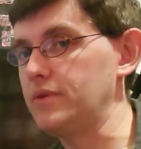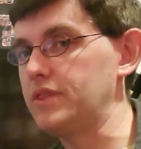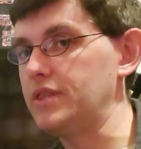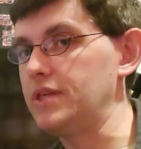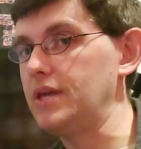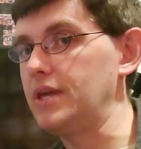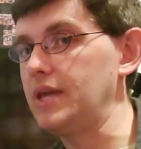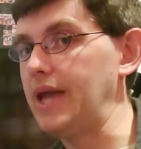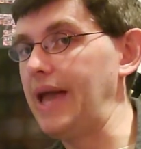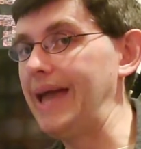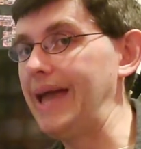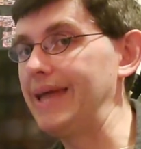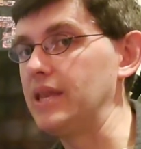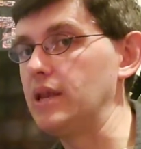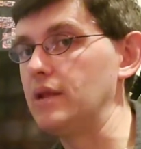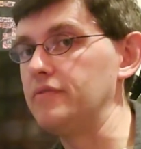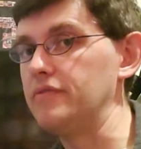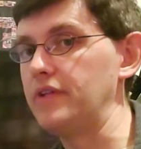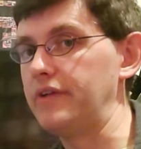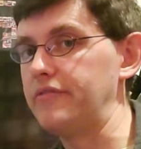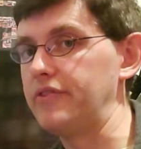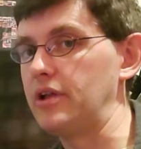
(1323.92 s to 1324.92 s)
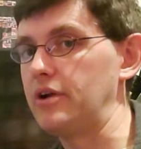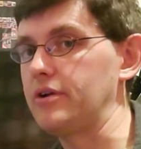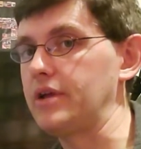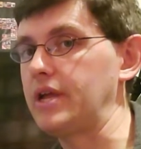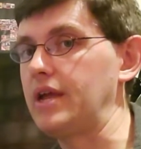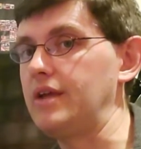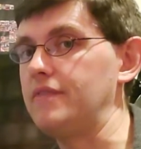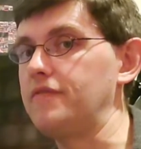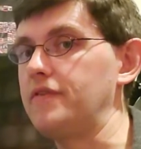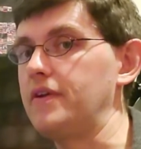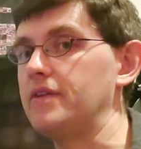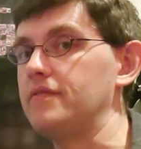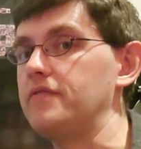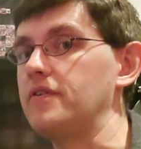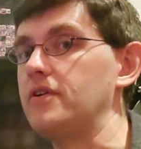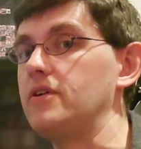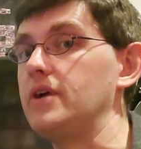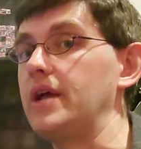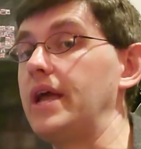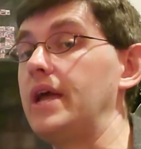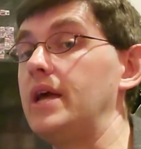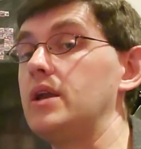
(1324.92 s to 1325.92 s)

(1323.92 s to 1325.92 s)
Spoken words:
with the end of level arcade fanfare,